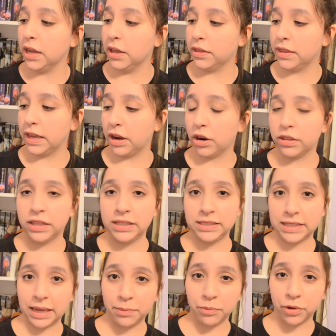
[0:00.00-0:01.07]
They are the
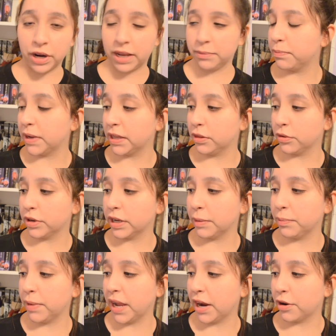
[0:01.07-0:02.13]
same brand by
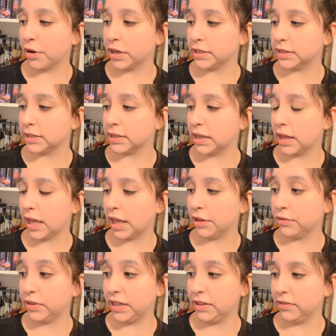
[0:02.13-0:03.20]
L'Oreal Paris
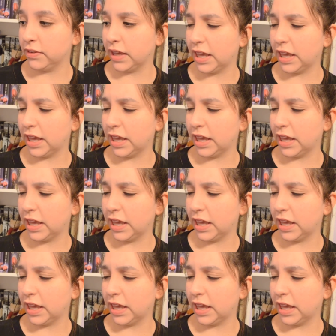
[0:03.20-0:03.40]
Elvive.